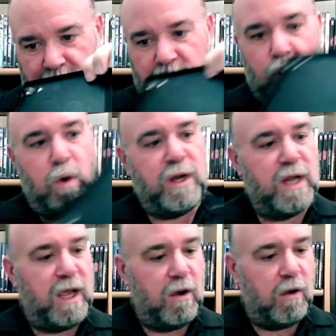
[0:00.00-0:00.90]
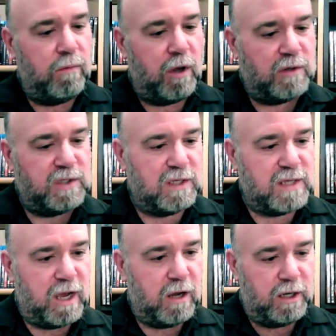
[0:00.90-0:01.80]
So one day I'll sit
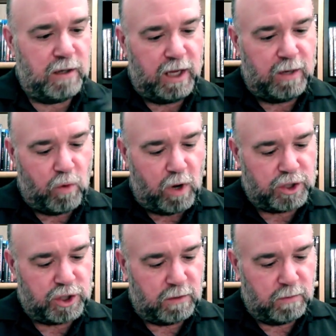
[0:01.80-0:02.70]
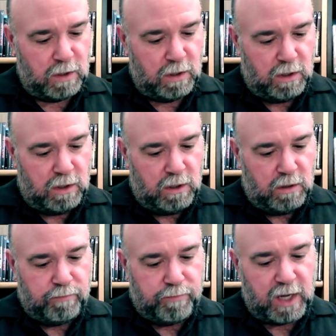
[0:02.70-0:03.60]
down and watch it.
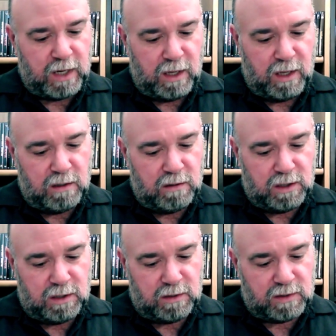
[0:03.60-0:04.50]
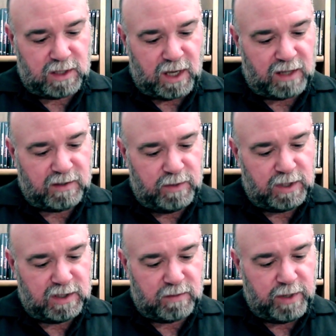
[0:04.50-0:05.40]
But it's got some
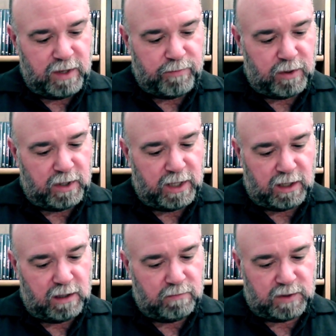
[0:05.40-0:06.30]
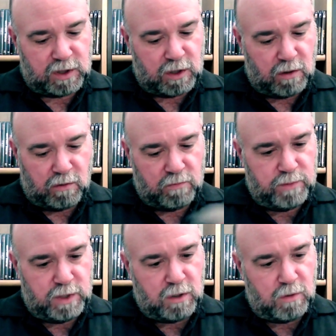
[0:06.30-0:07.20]
decent people in it, so
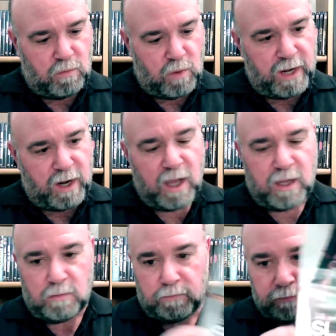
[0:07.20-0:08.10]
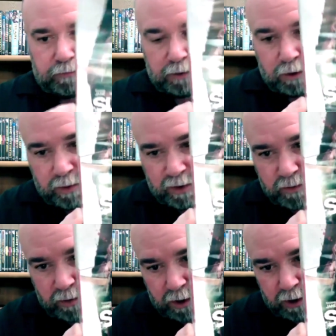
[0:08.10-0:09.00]
why not? Might as
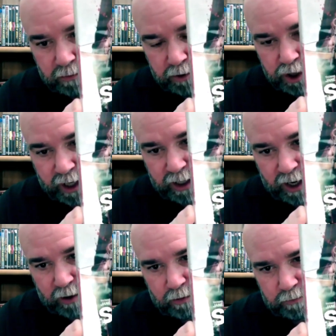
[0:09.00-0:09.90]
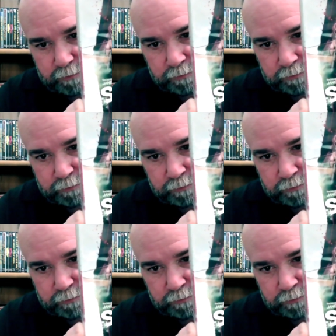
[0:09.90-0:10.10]
well check it out.